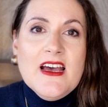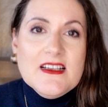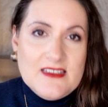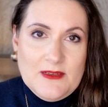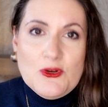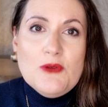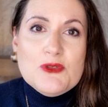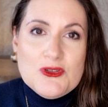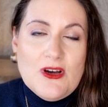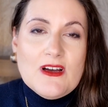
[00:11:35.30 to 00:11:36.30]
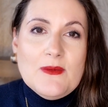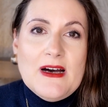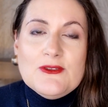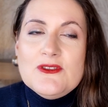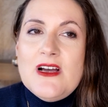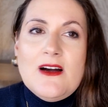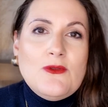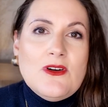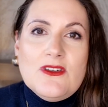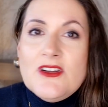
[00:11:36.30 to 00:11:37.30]
that I'm going to talk about
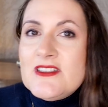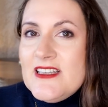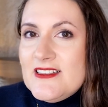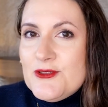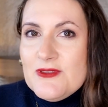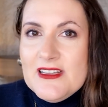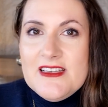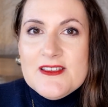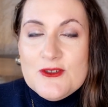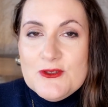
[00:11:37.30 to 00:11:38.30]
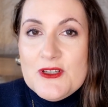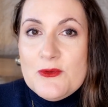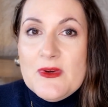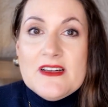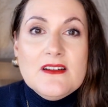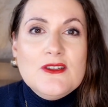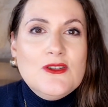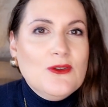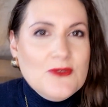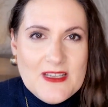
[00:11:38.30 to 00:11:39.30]
now are not yet released, so there were
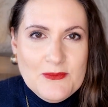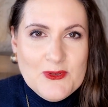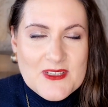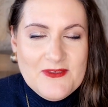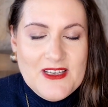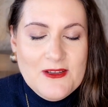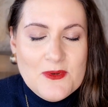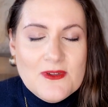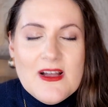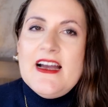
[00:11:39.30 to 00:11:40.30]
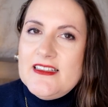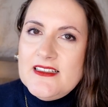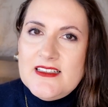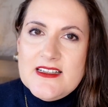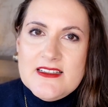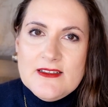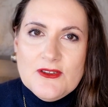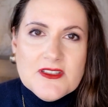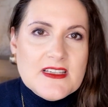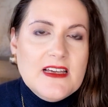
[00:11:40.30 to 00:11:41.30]
no samples available. I didn't test it
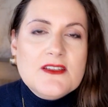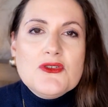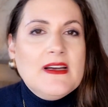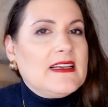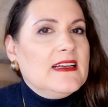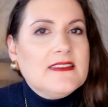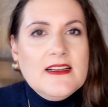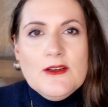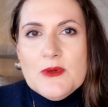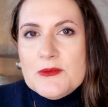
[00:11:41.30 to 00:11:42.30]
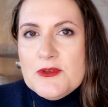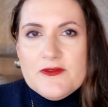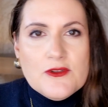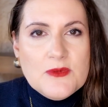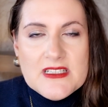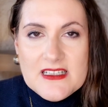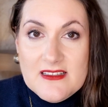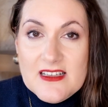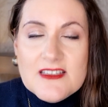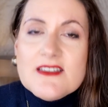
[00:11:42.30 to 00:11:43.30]
on skin, so I can't tell you about performance
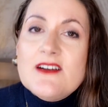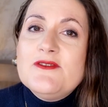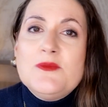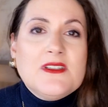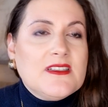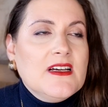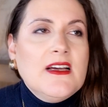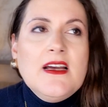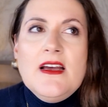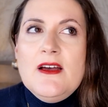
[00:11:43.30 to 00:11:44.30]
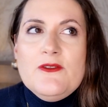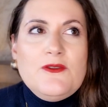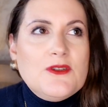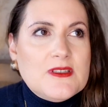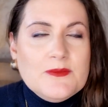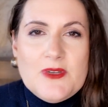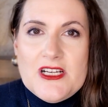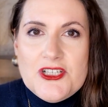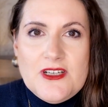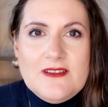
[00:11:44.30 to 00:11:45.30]
and that stuff, but first
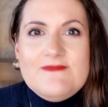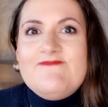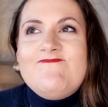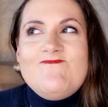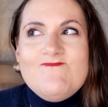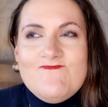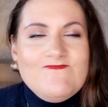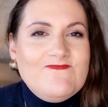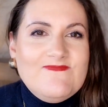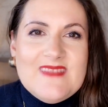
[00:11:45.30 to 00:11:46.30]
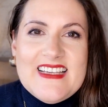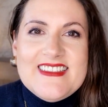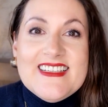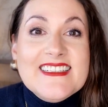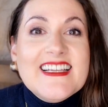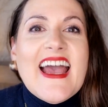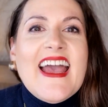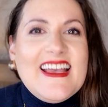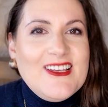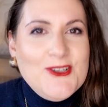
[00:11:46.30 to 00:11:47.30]
impression, is that
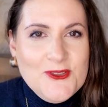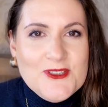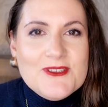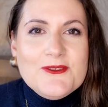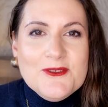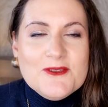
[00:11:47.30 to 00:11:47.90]
a good